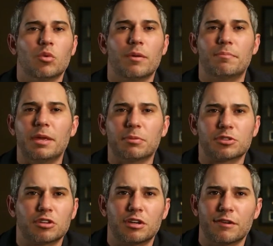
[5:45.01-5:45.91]
when people
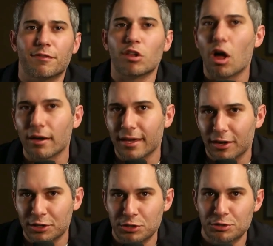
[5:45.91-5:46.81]
started
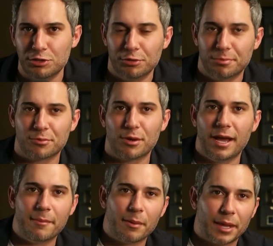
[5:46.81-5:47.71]
vlogging on YouTube,
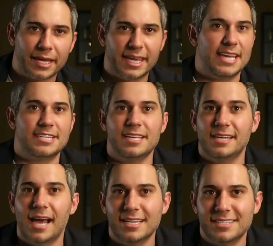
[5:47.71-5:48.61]
right? I remember like Casey
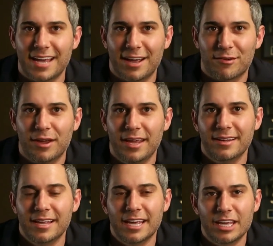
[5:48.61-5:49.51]
Neistat,
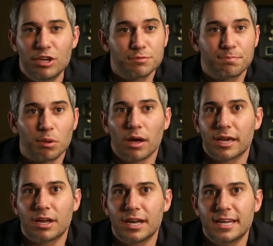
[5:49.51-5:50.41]
right? He was
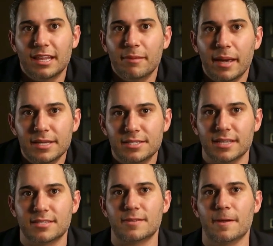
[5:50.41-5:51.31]
blogging on a daily
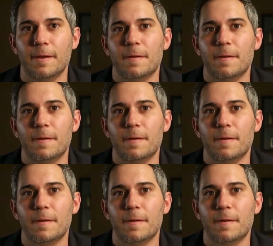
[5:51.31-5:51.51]
basis.